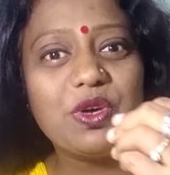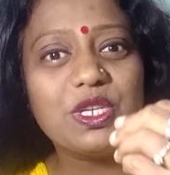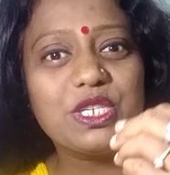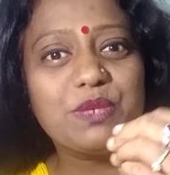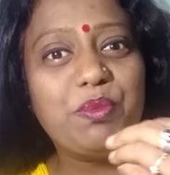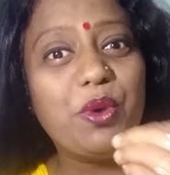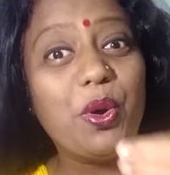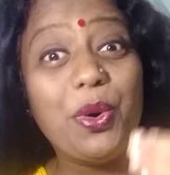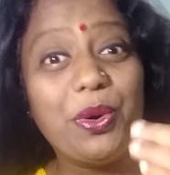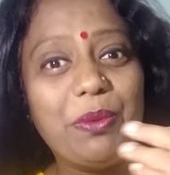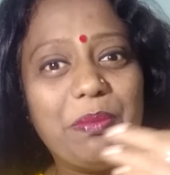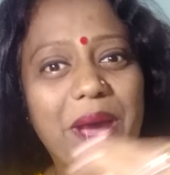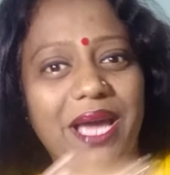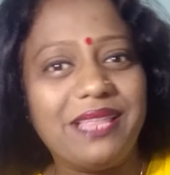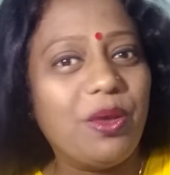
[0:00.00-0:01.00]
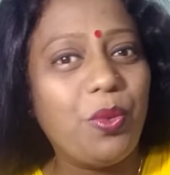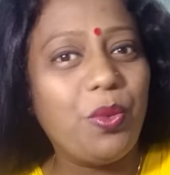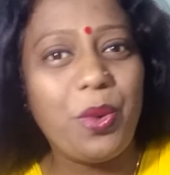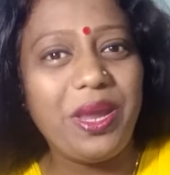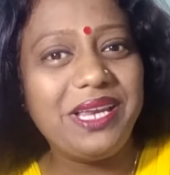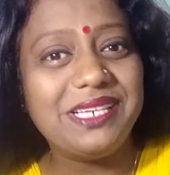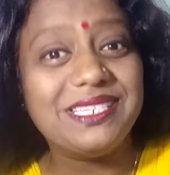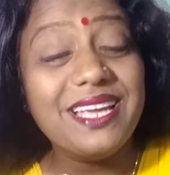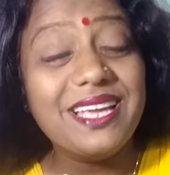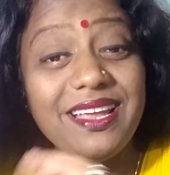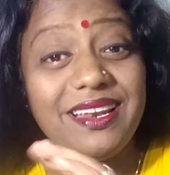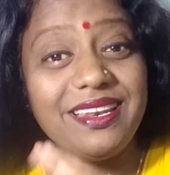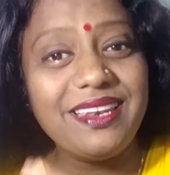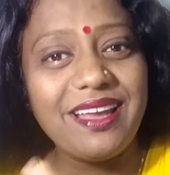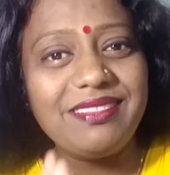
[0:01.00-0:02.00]
was blown by the wind,
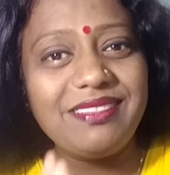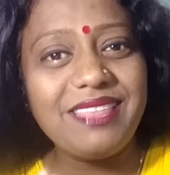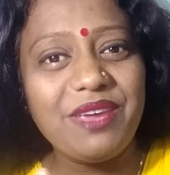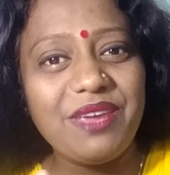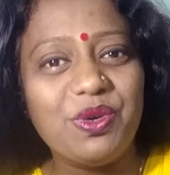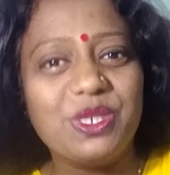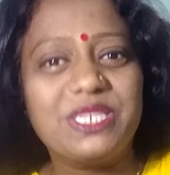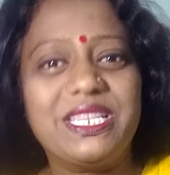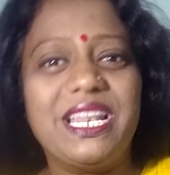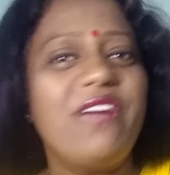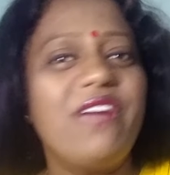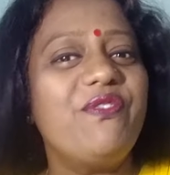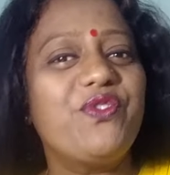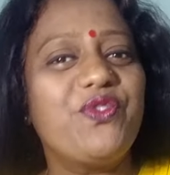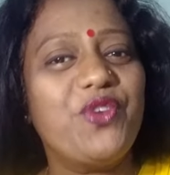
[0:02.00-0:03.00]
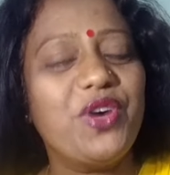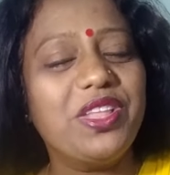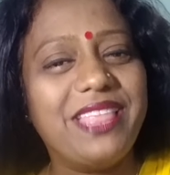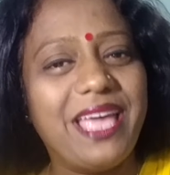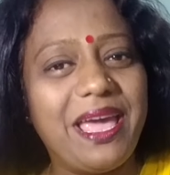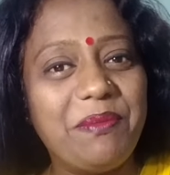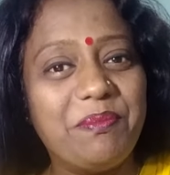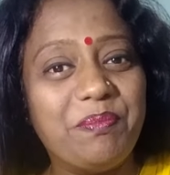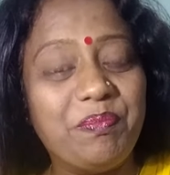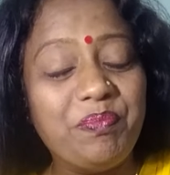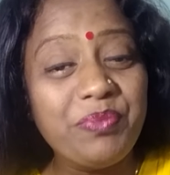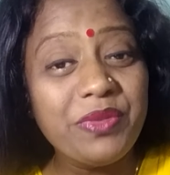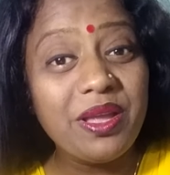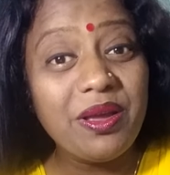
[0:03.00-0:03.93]
nothing was left for them.